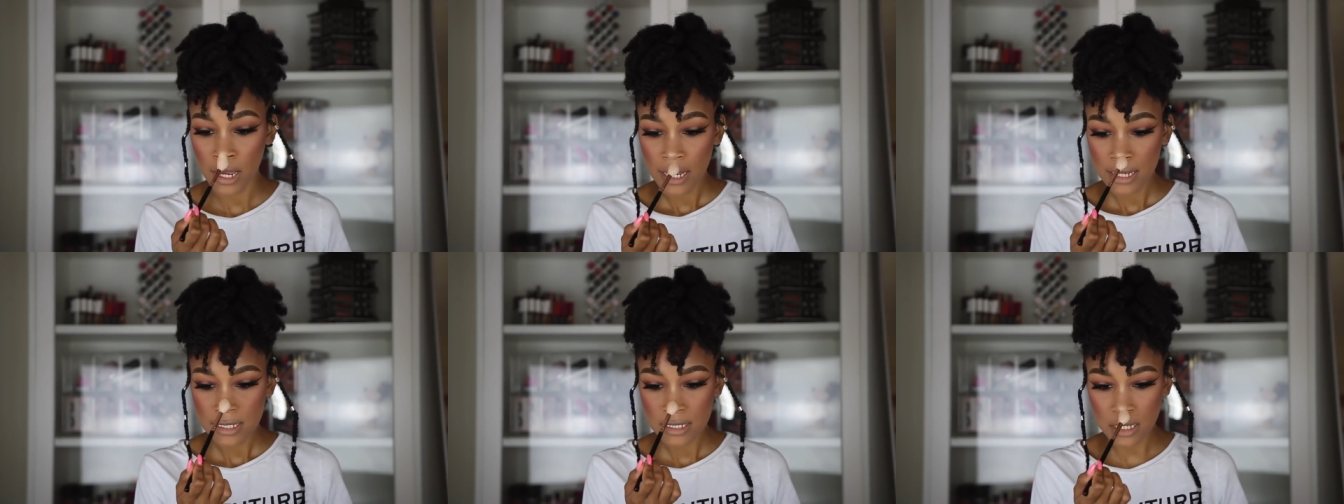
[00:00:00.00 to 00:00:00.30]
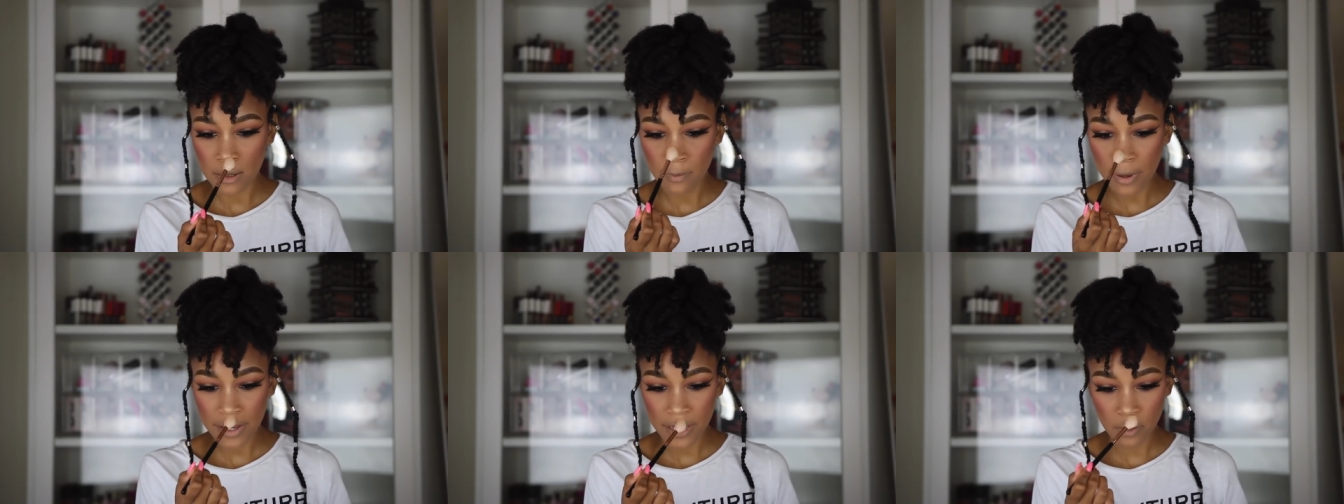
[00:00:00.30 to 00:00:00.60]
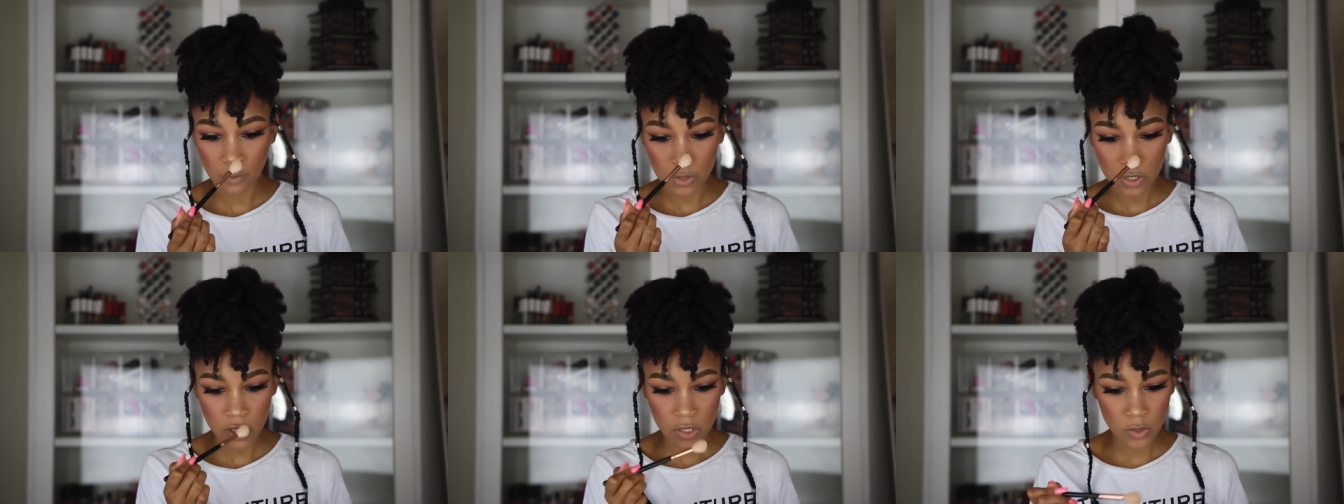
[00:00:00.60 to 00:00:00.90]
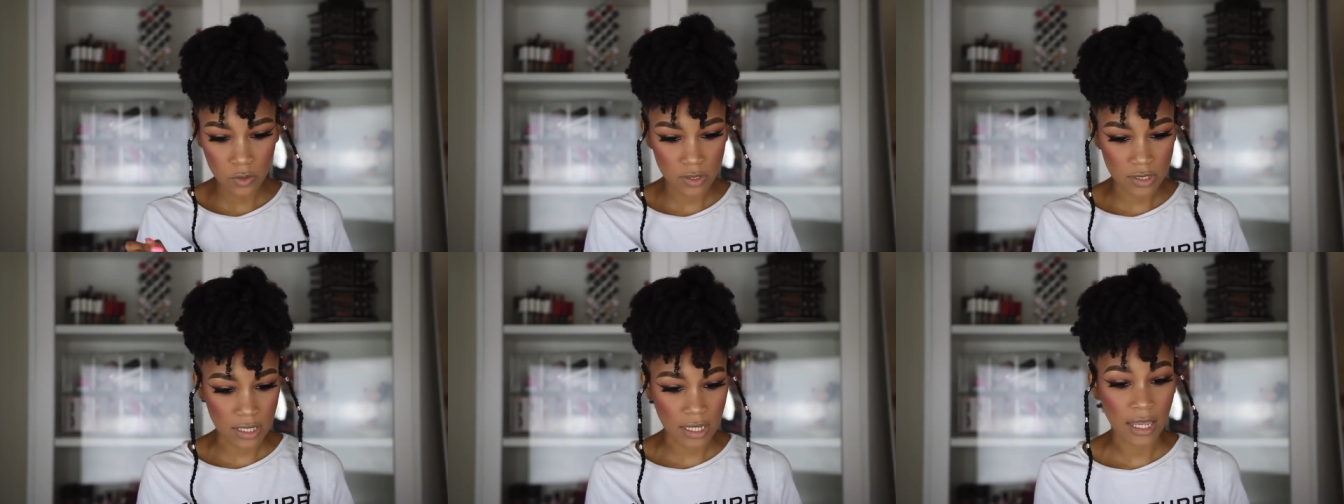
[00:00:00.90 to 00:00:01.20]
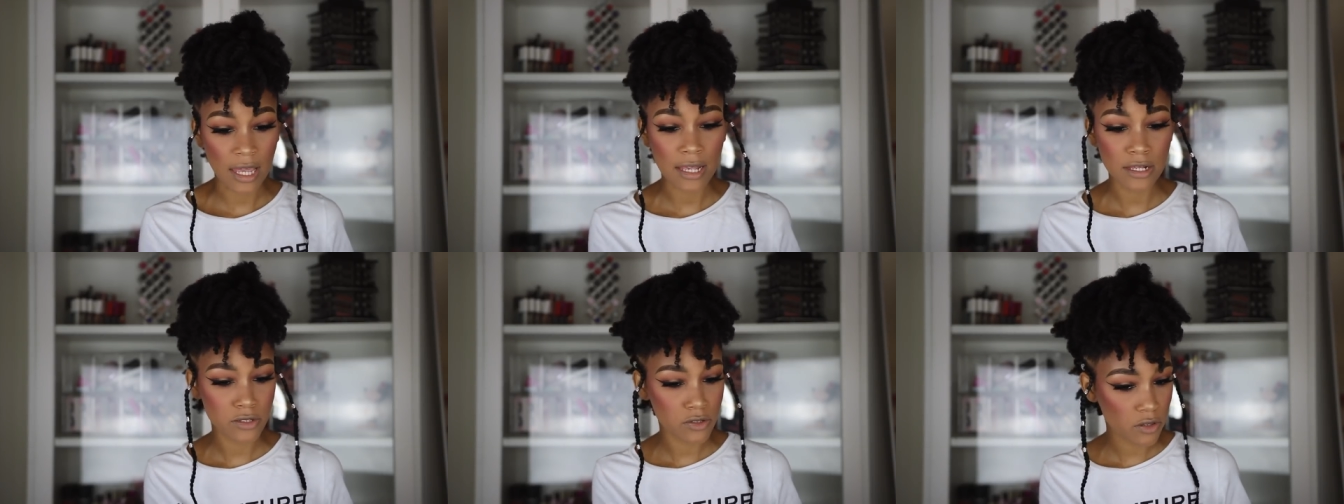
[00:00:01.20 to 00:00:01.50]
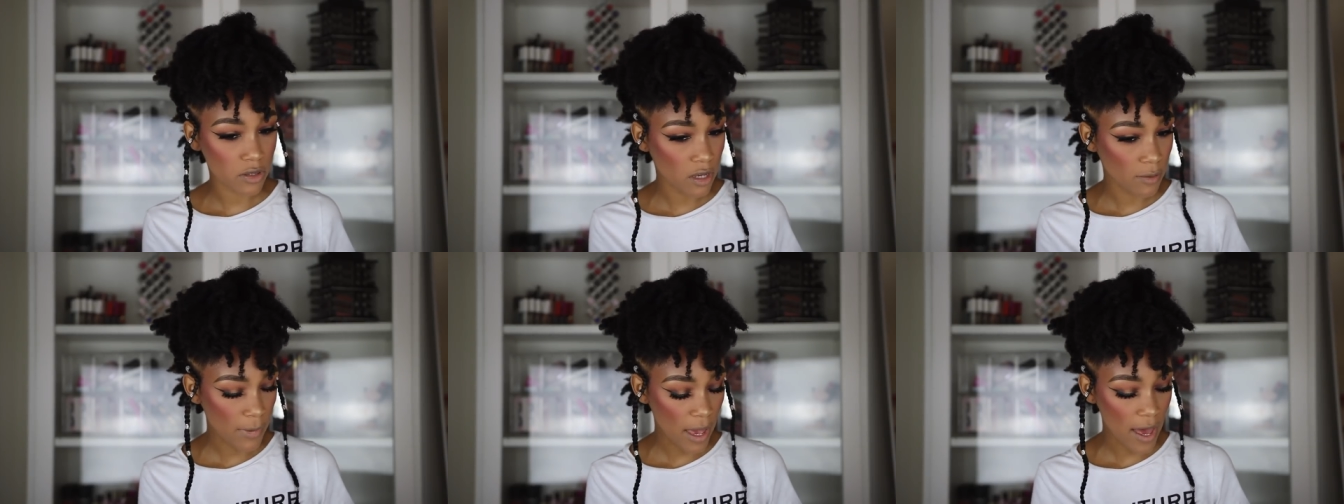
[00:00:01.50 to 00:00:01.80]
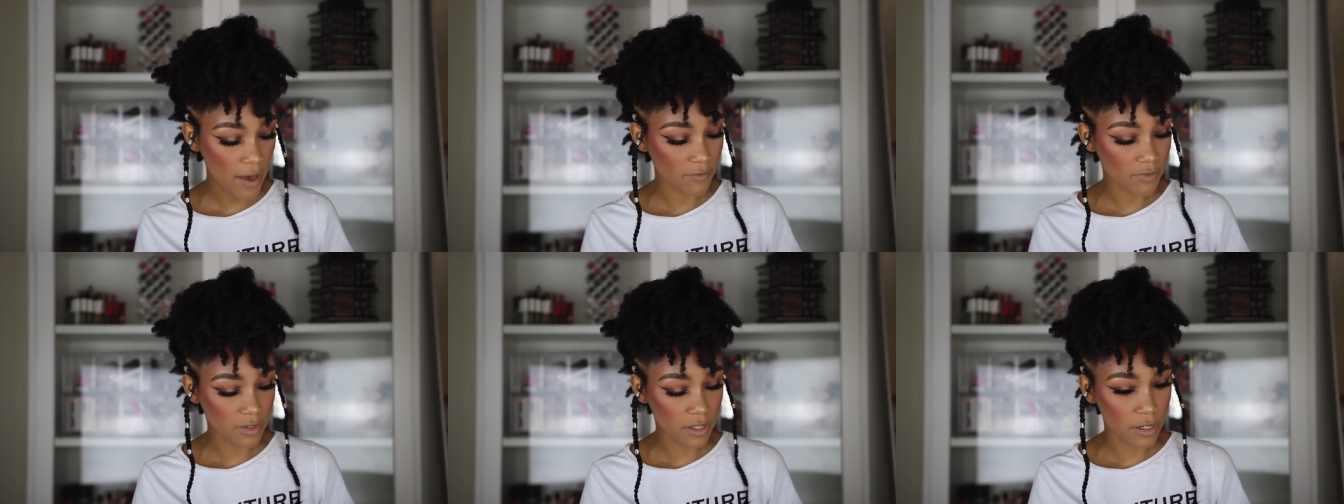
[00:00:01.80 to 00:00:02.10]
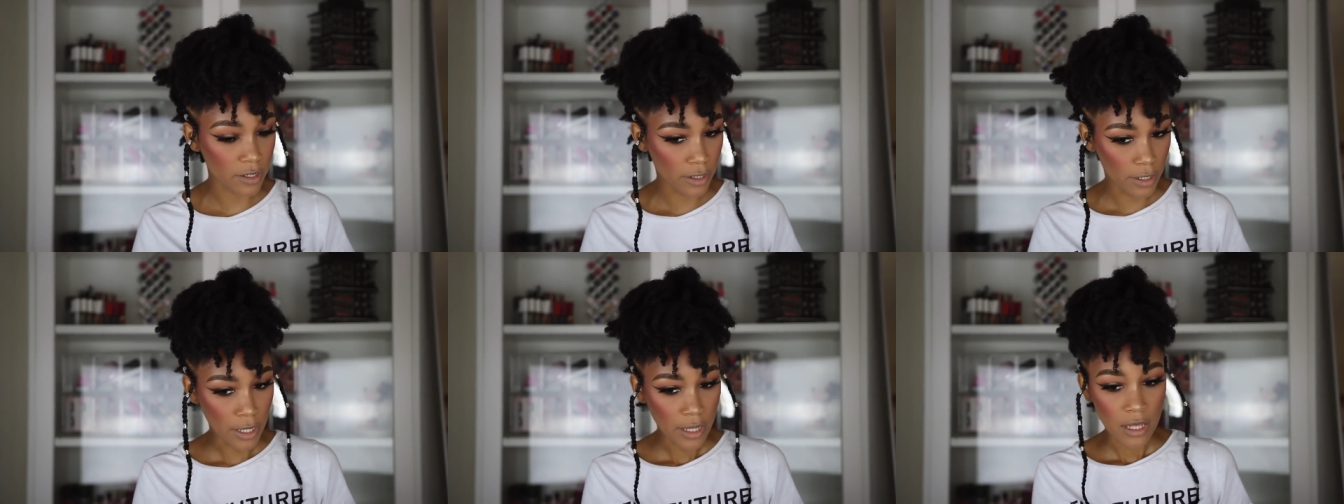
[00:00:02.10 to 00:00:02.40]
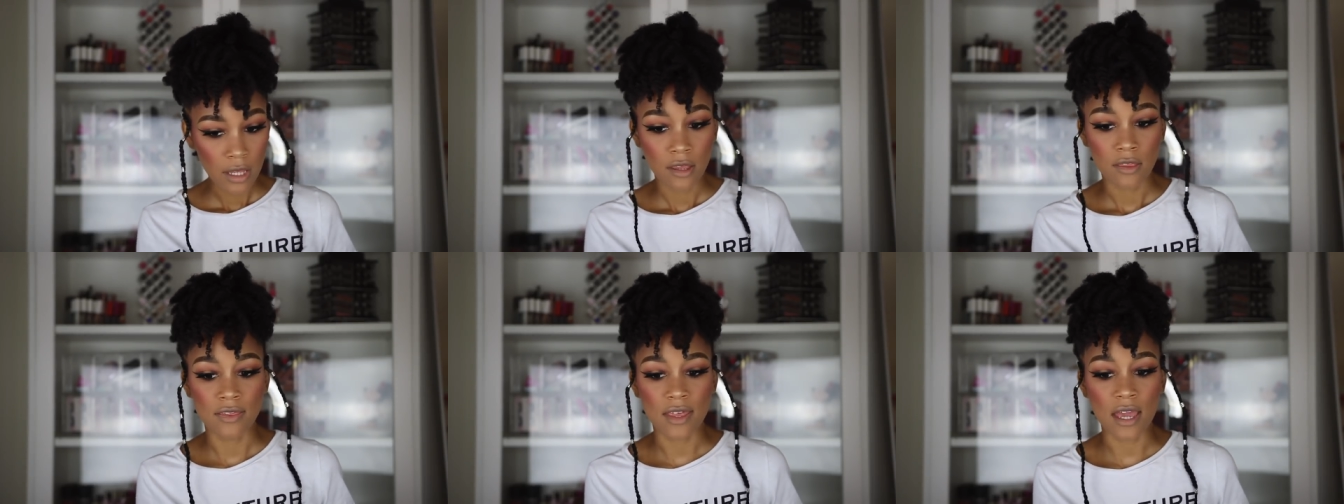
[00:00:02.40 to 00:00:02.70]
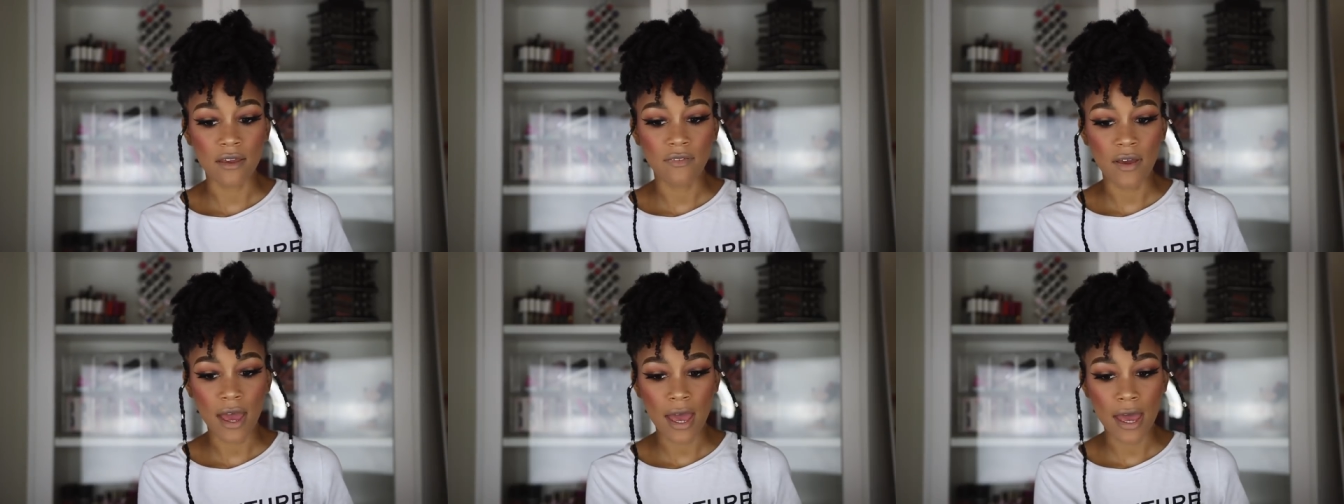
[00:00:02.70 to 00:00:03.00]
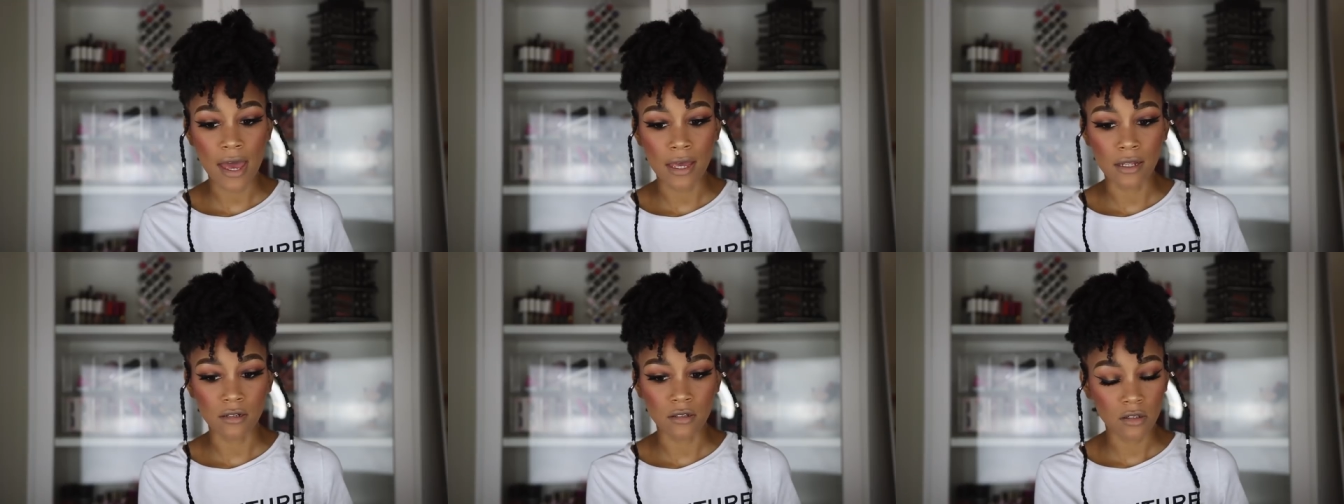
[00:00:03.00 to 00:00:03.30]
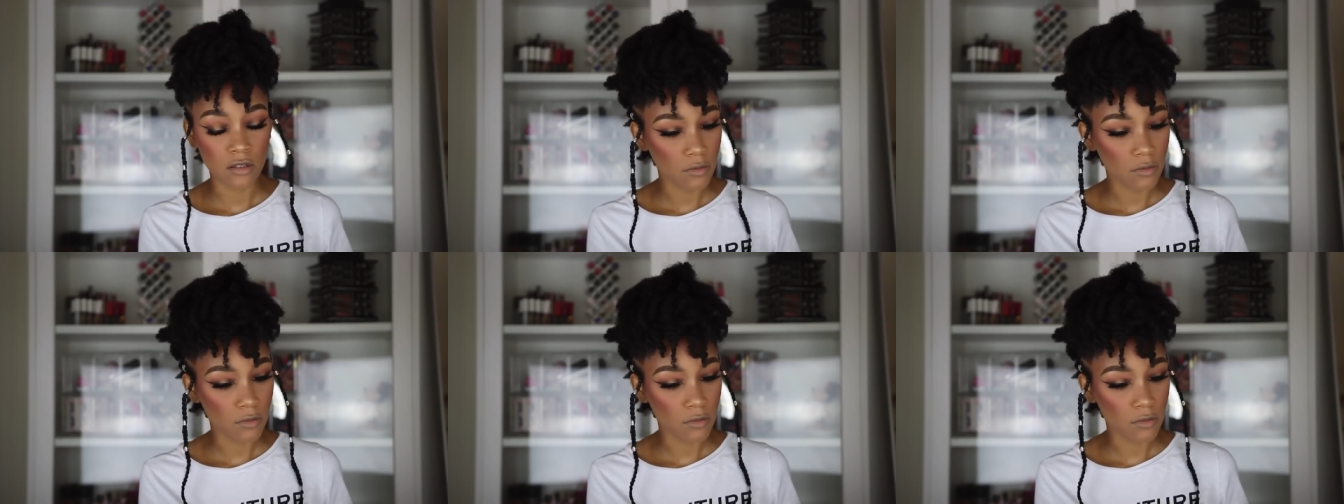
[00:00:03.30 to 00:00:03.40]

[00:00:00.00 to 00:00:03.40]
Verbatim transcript: somebody would choose to cancel them after they've had